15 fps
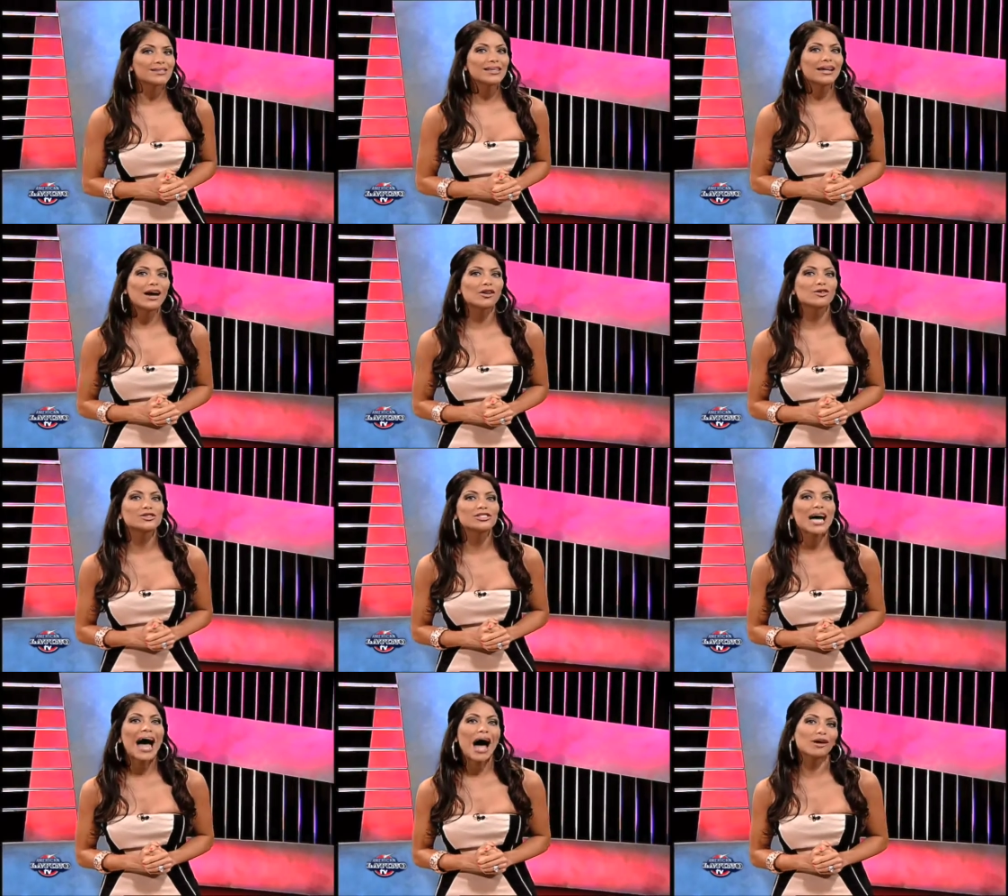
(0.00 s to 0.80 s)
de la
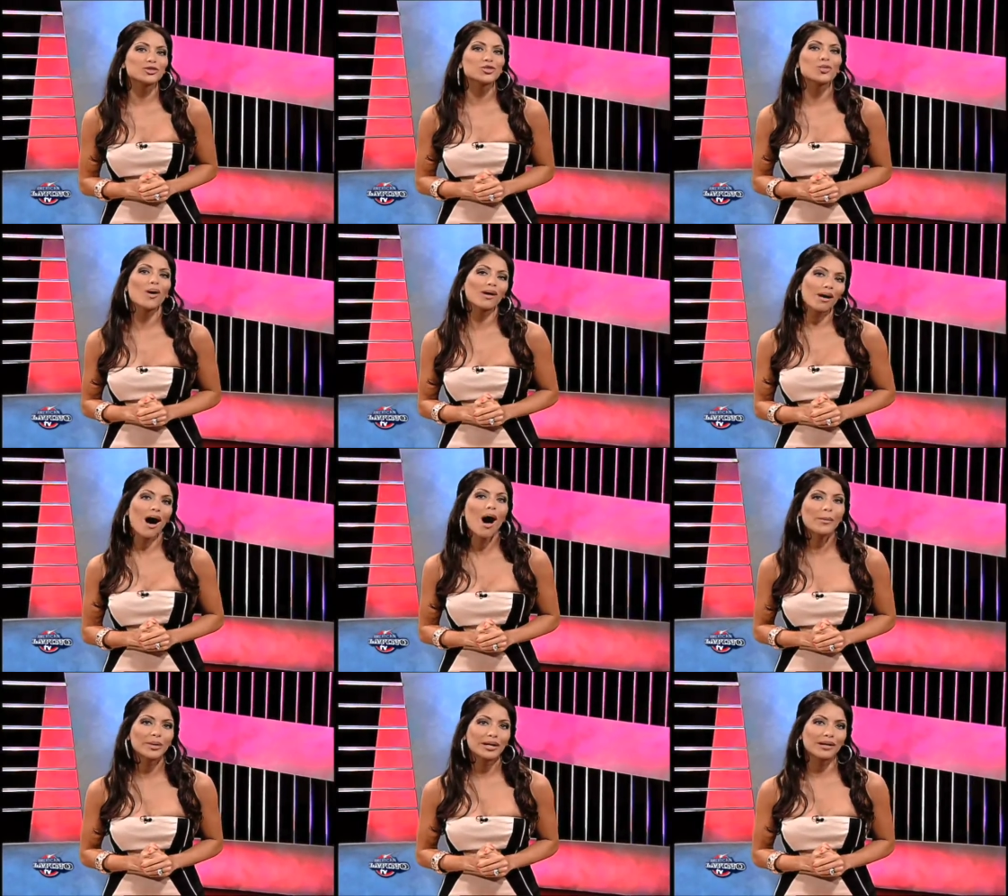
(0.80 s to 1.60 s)
Rocha out to a
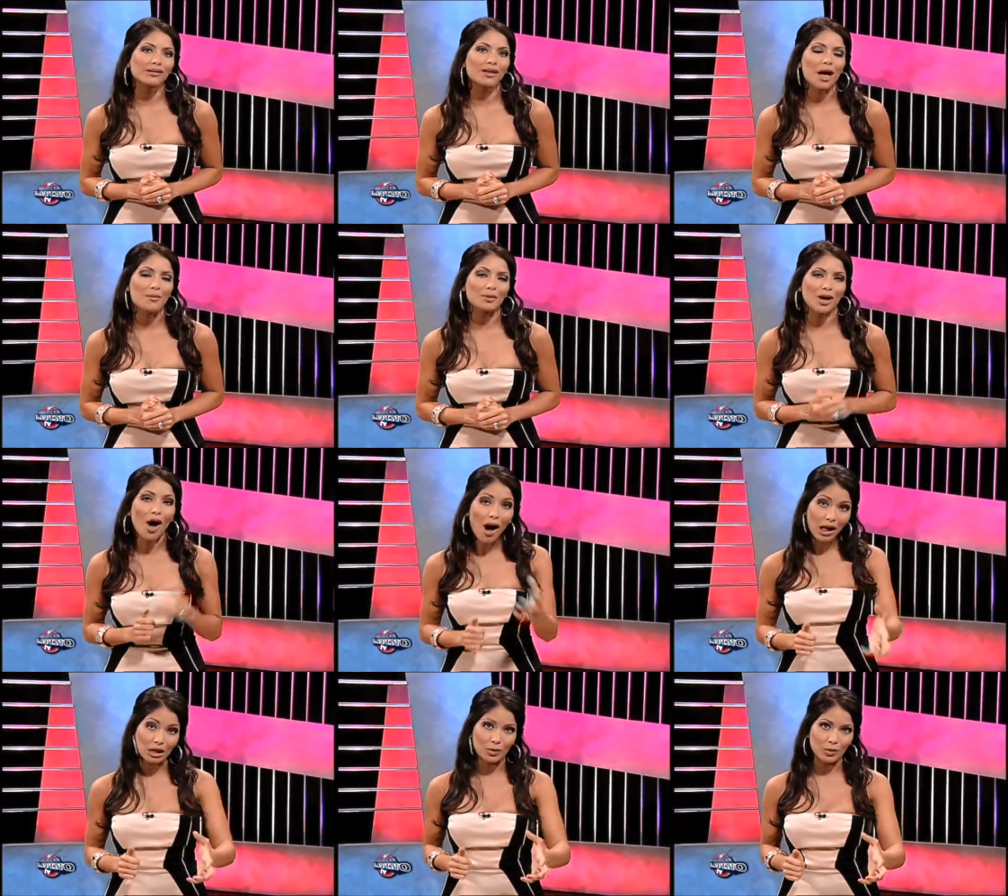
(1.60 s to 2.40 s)
comedy club in
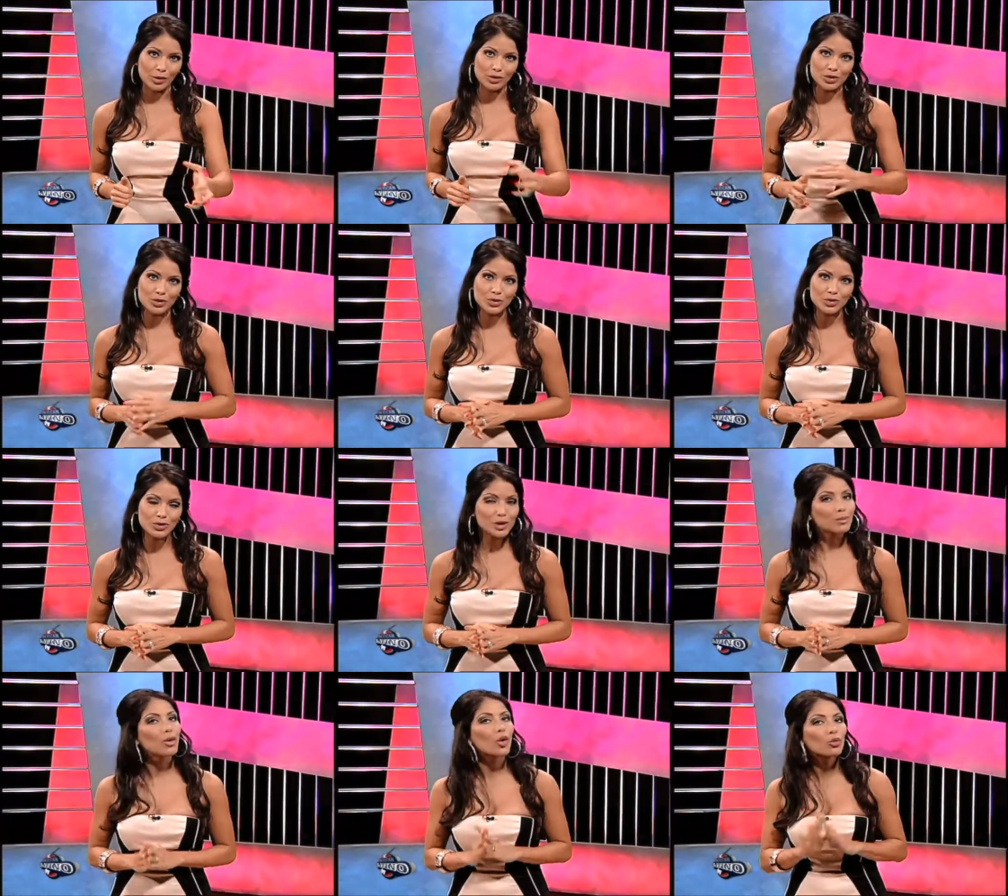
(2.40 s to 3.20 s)
Hollywood to do
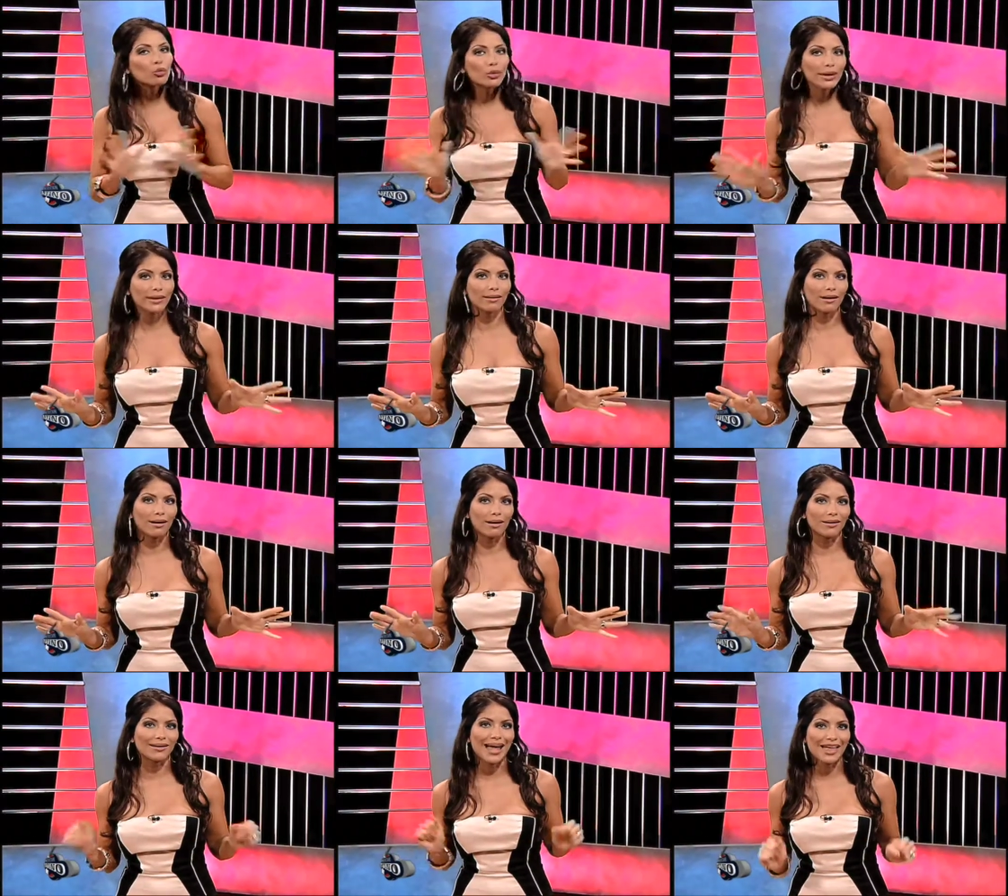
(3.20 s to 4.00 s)
some
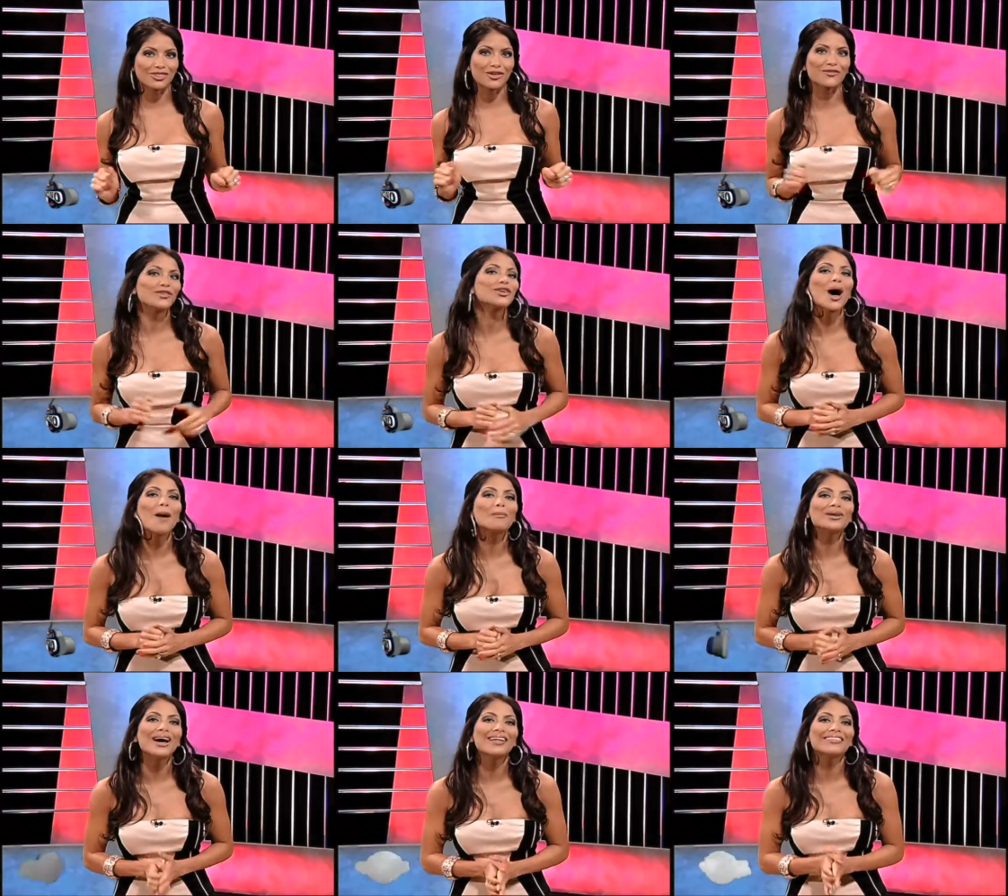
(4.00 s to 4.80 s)
recon at the
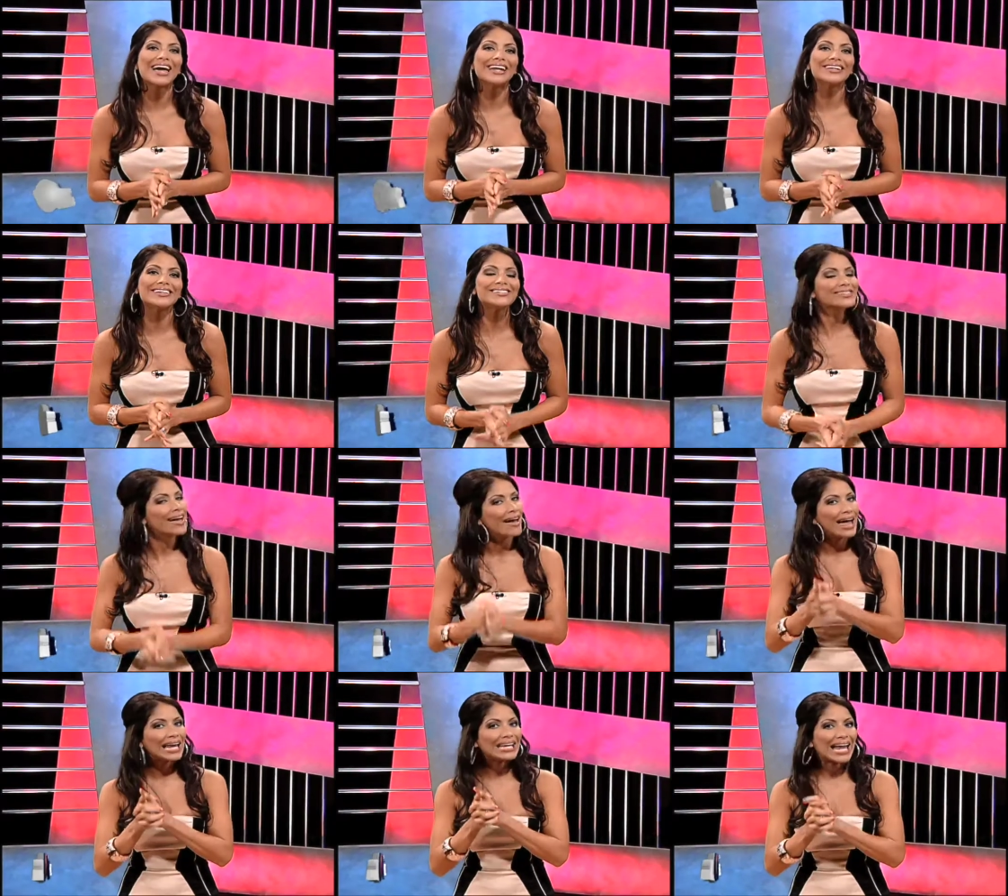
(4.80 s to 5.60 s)
phenomenon that is
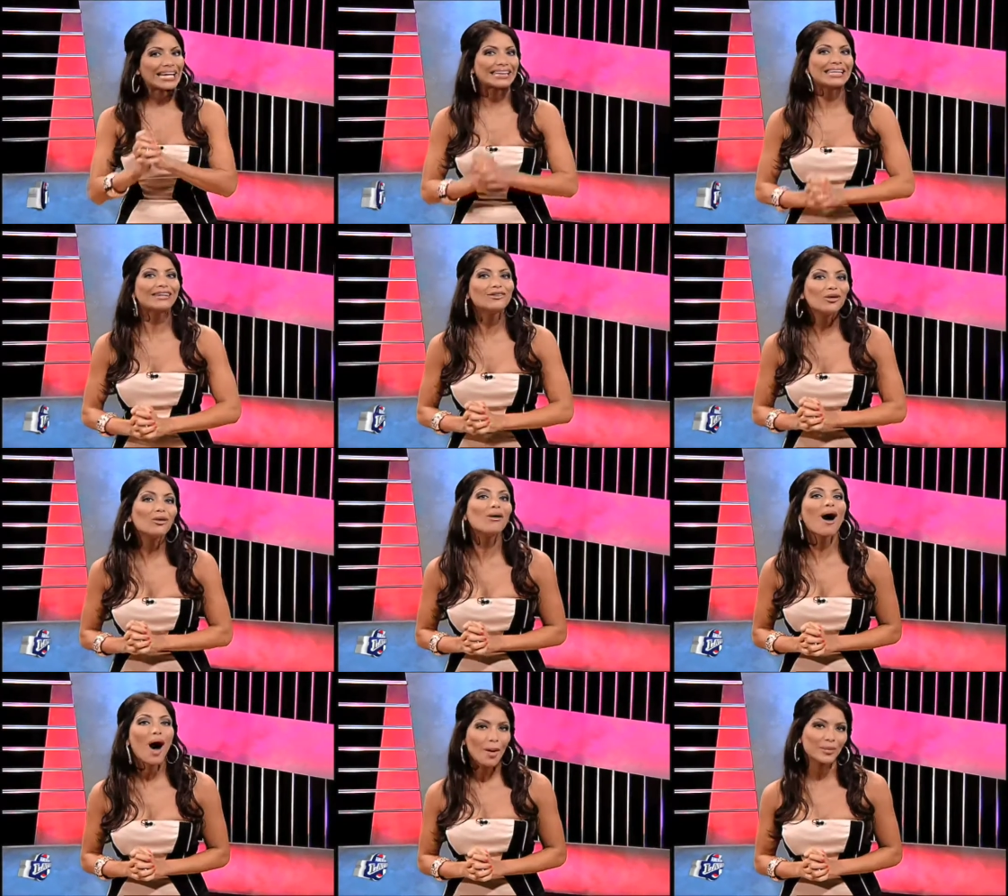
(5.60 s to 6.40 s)

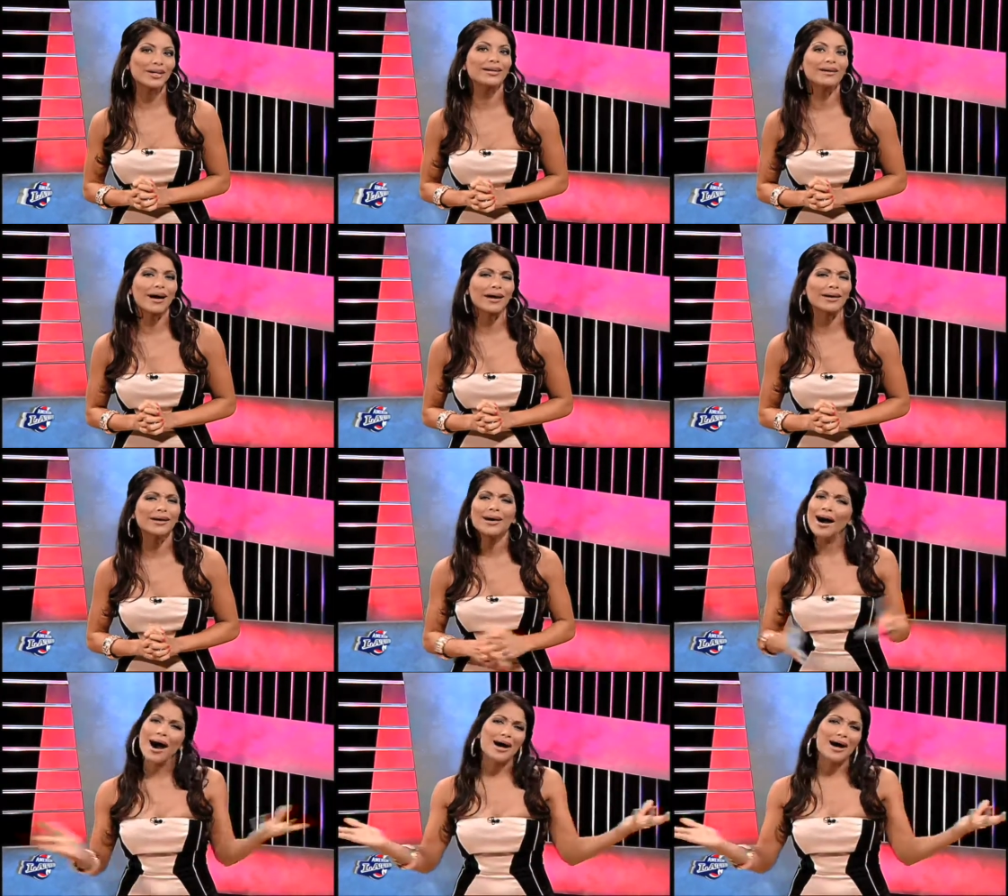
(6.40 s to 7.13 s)
Latino Comedy Night,